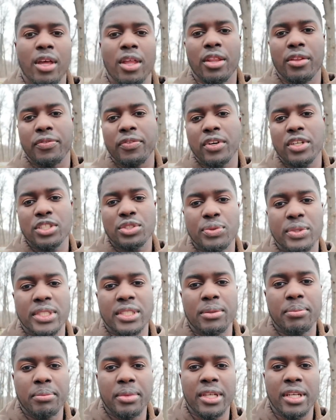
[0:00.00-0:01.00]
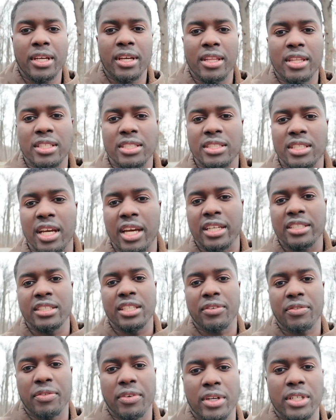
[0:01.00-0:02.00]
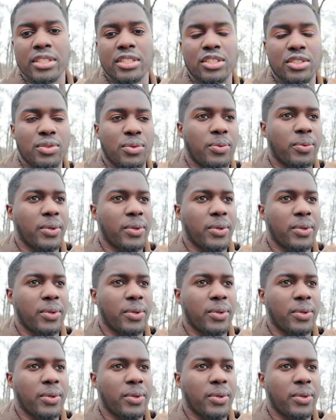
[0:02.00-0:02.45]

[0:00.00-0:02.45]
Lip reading: The first reason being the size difference.